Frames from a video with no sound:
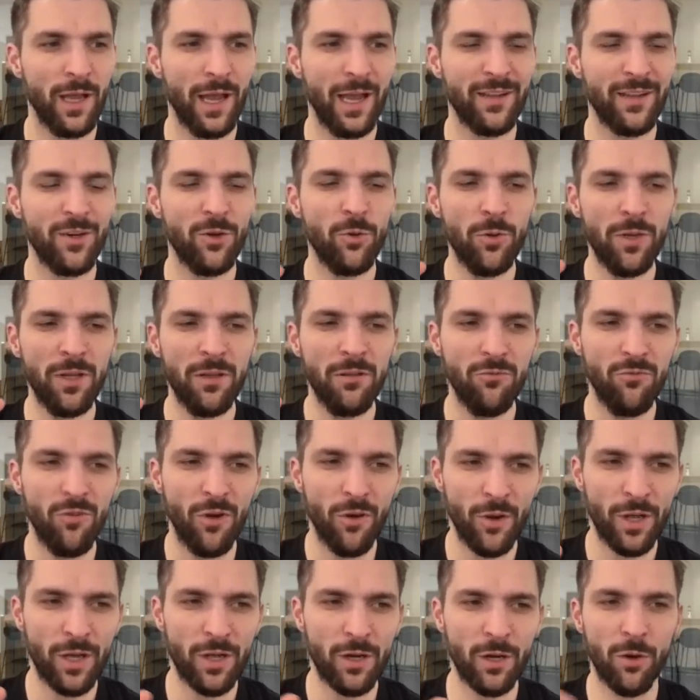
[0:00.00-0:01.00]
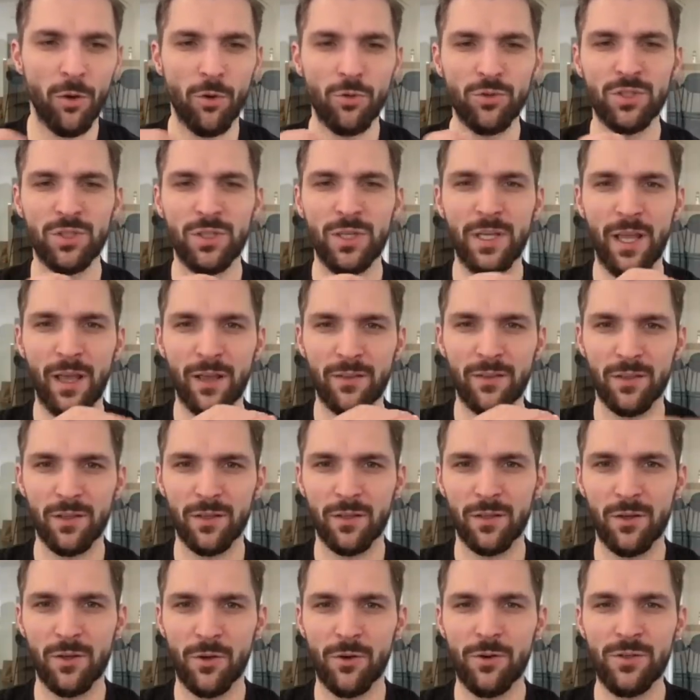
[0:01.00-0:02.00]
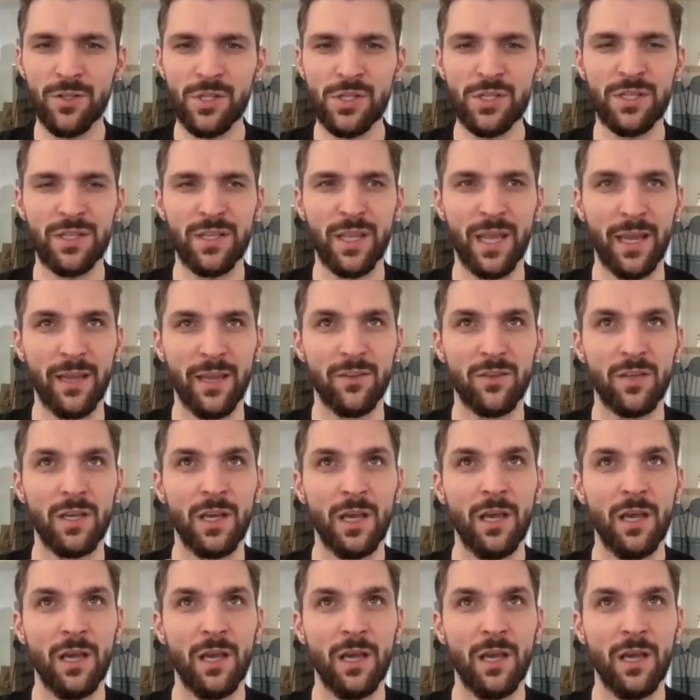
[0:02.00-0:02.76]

and looking very closely at the current state,